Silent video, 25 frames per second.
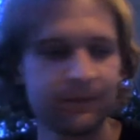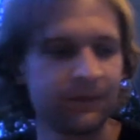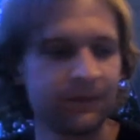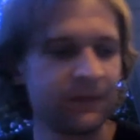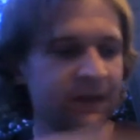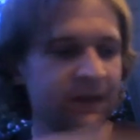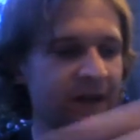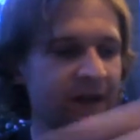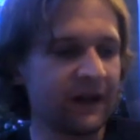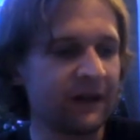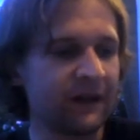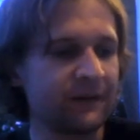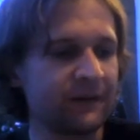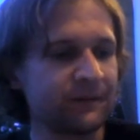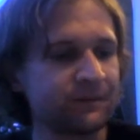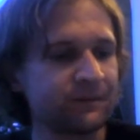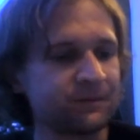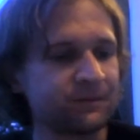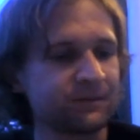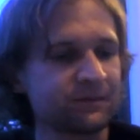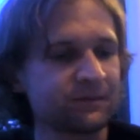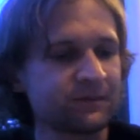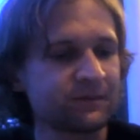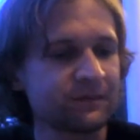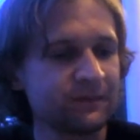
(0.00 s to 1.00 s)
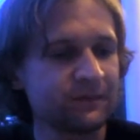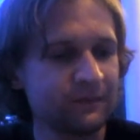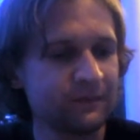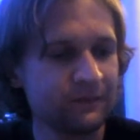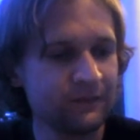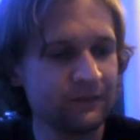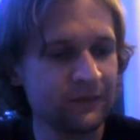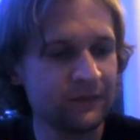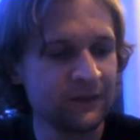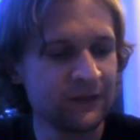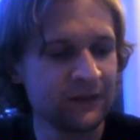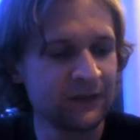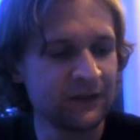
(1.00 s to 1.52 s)
Yeah.
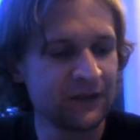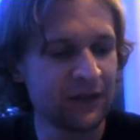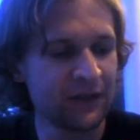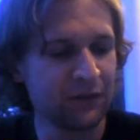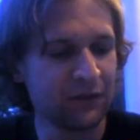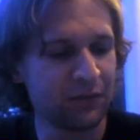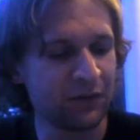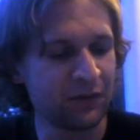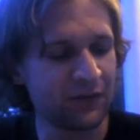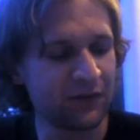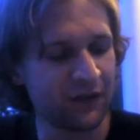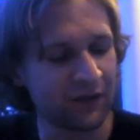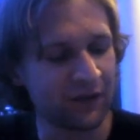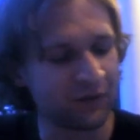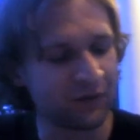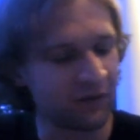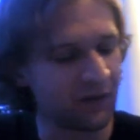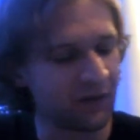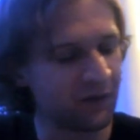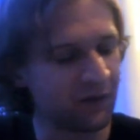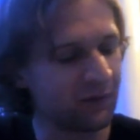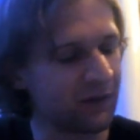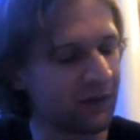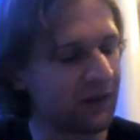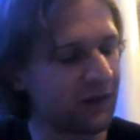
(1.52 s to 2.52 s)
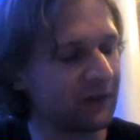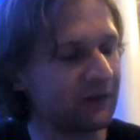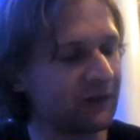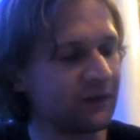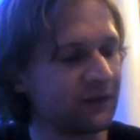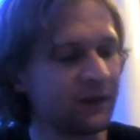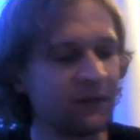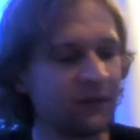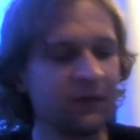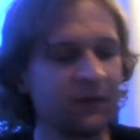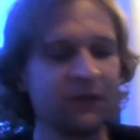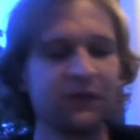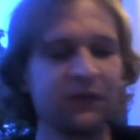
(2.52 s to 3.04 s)
So that one projects rather well.
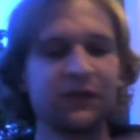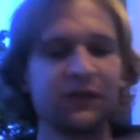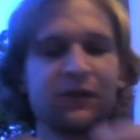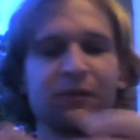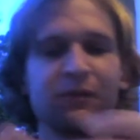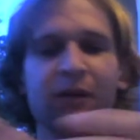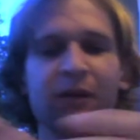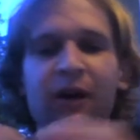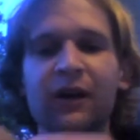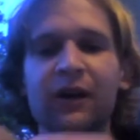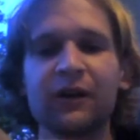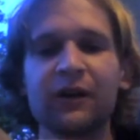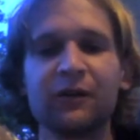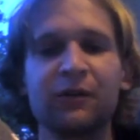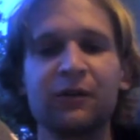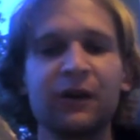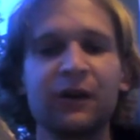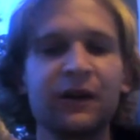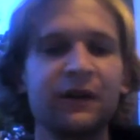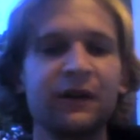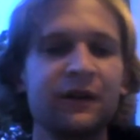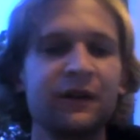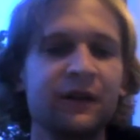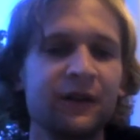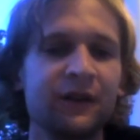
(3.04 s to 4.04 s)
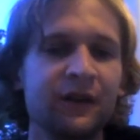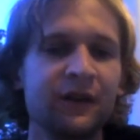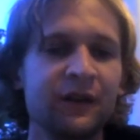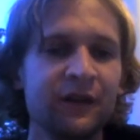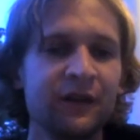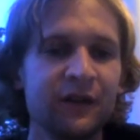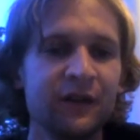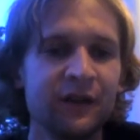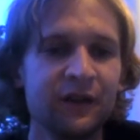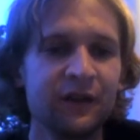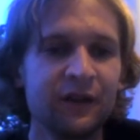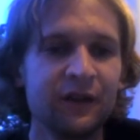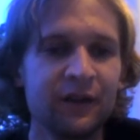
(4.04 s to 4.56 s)
And we have a smaller one in
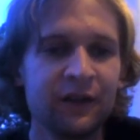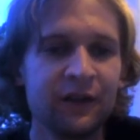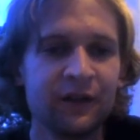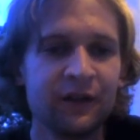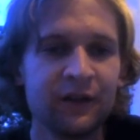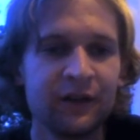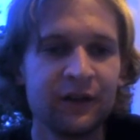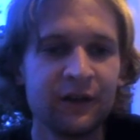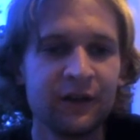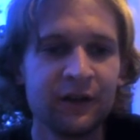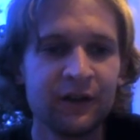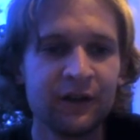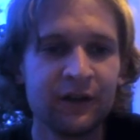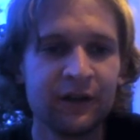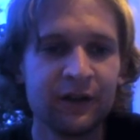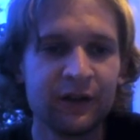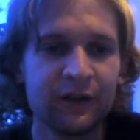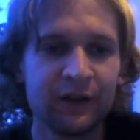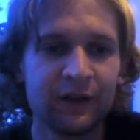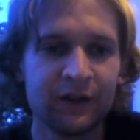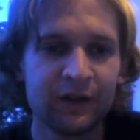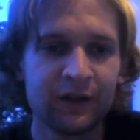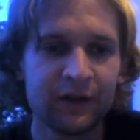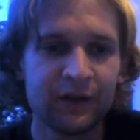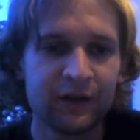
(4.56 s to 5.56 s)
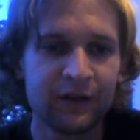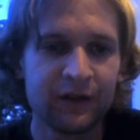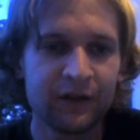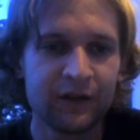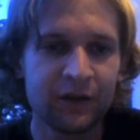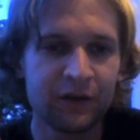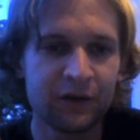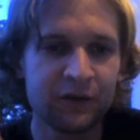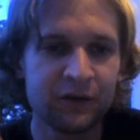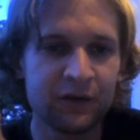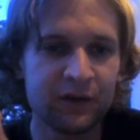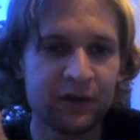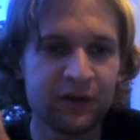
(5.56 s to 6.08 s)
the
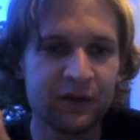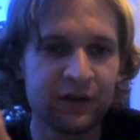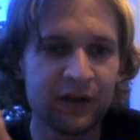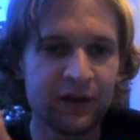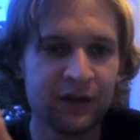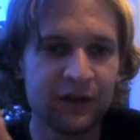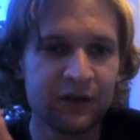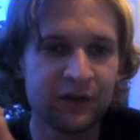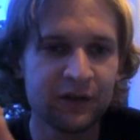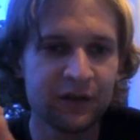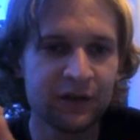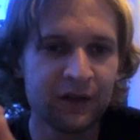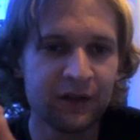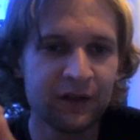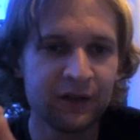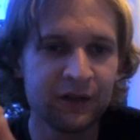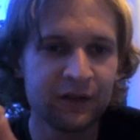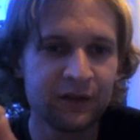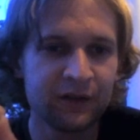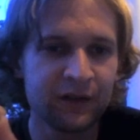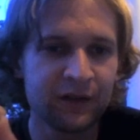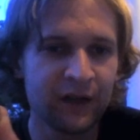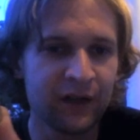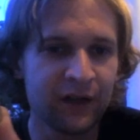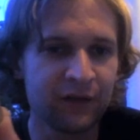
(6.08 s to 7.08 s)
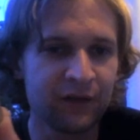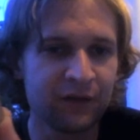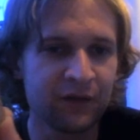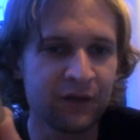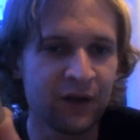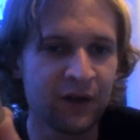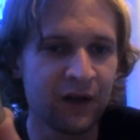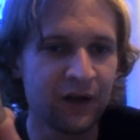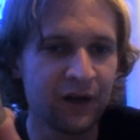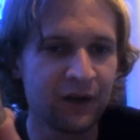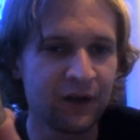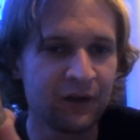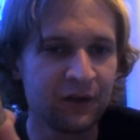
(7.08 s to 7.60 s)
toasted sage glaze, kind of
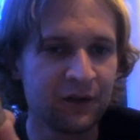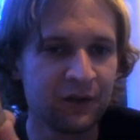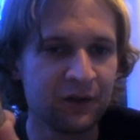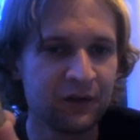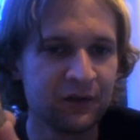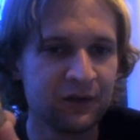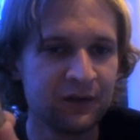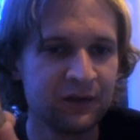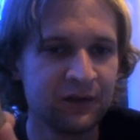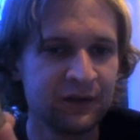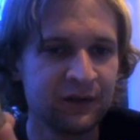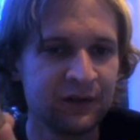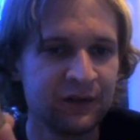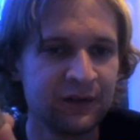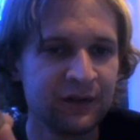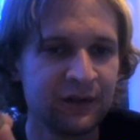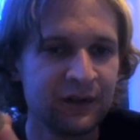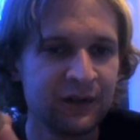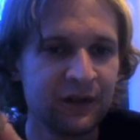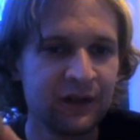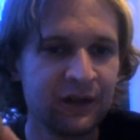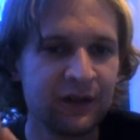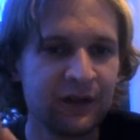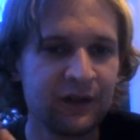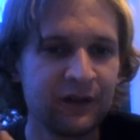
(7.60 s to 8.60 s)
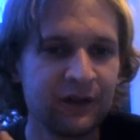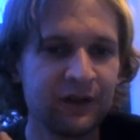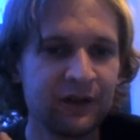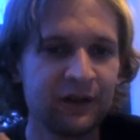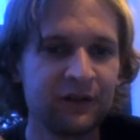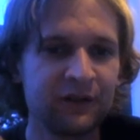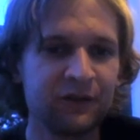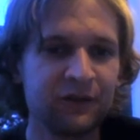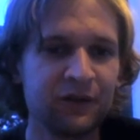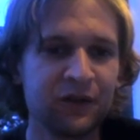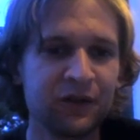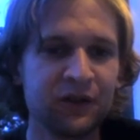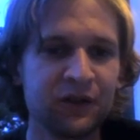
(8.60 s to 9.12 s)
conical.
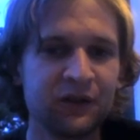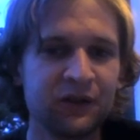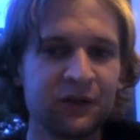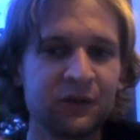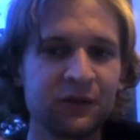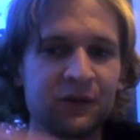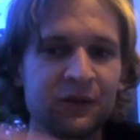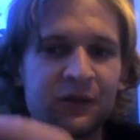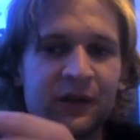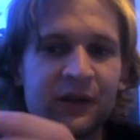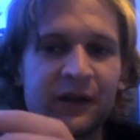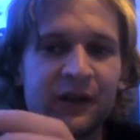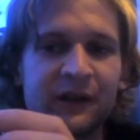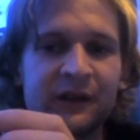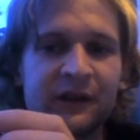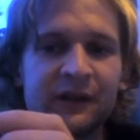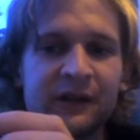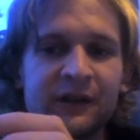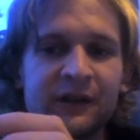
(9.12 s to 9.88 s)
Doesn't look as skull-like,